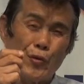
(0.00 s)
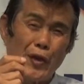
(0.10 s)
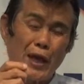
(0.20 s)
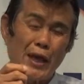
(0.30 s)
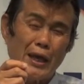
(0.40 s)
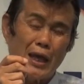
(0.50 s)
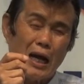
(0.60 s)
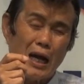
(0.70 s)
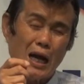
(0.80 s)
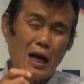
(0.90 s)

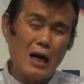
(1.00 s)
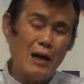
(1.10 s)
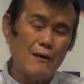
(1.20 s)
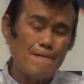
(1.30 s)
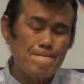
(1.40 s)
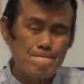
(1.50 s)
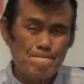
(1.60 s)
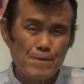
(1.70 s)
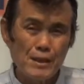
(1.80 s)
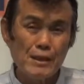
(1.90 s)
they are
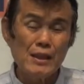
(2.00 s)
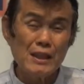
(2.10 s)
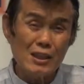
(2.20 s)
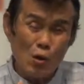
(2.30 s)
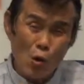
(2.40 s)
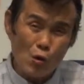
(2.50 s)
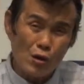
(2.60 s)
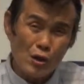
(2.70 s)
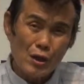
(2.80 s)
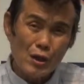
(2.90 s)
Enoch
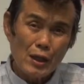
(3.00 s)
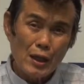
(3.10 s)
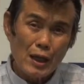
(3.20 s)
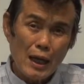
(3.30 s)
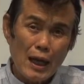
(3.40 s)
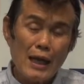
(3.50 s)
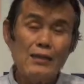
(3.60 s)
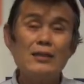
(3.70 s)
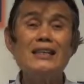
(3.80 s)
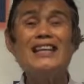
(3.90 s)

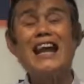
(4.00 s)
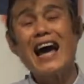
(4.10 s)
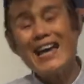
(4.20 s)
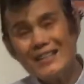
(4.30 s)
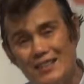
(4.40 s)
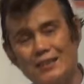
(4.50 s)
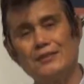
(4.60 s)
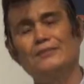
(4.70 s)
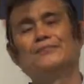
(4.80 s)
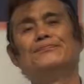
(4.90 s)
and Elijah.
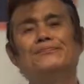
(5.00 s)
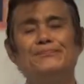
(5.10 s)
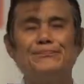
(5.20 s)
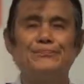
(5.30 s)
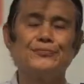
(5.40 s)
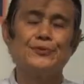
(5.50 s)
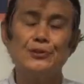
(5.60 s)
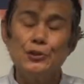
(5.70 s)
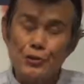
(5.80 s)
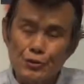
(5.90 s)

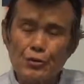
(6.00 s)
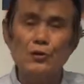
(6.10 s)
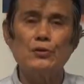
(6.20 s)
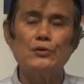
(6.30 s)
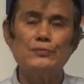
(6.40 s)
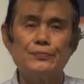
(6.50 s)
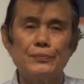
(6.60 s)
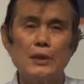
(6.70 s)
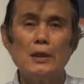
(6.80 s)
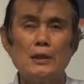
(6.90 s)
You should know.
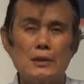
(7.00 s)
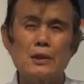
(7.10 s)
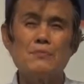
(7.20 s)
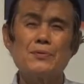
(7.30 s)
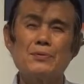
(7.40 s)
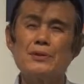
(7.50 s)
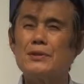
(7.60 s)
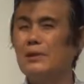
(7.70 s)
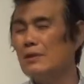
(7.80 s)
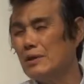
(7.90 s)
Some
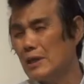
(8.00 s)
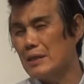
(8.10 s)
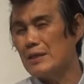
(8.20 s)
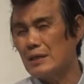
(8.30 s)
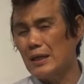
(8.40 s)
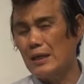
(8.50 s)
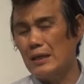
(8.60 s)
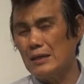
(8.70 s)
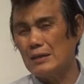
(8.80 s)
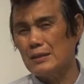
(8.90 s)
theologians
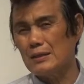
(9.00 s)
say